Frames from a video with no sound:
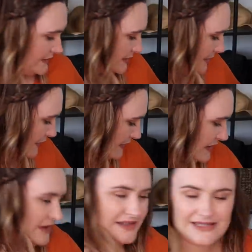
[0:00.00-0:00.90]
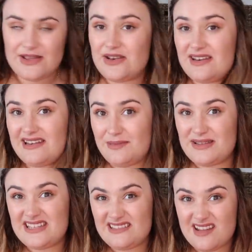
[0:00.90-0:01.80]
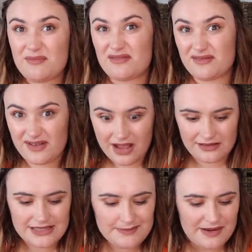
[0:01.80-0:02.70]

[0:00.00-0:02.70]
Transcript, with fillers: So I've only got a certain limited number of colors,